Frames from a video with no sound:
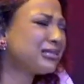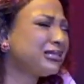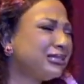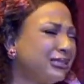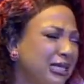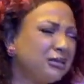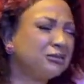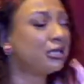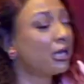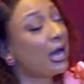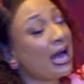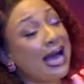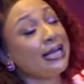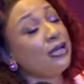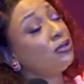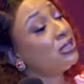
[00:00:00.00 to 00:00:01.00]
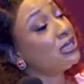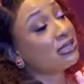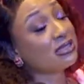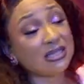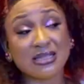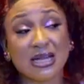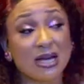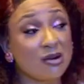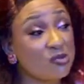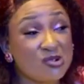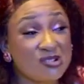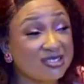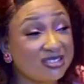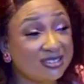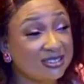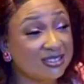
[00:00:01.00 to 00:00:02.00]
down now. I know they sit down.
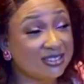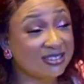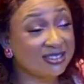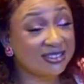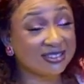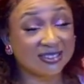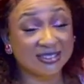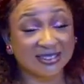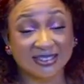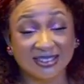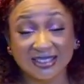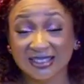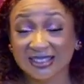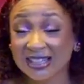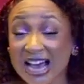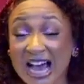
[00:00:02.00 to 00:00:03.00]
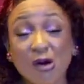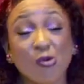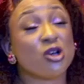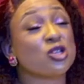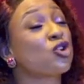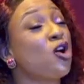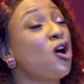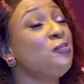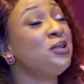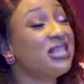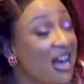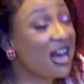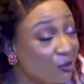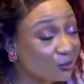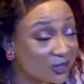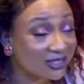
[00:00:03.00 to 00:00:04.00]
I was coming
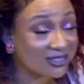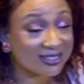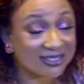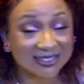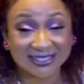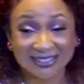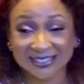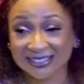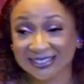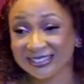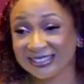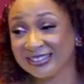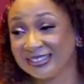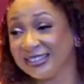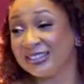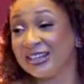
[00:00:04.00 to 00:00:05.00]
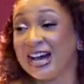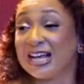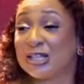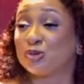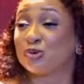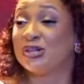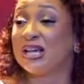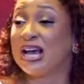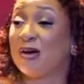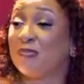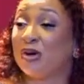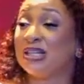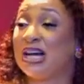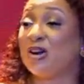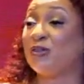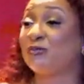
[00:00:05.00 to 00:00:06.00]
out. And today I'm
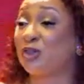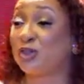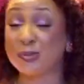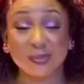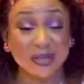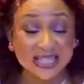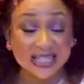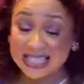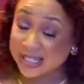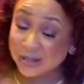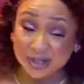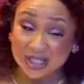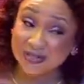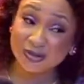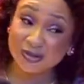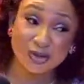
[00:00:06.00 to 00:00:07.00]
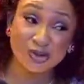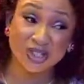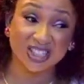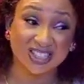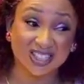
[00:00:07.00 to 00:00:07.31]
mother of triplets. I don't even look it.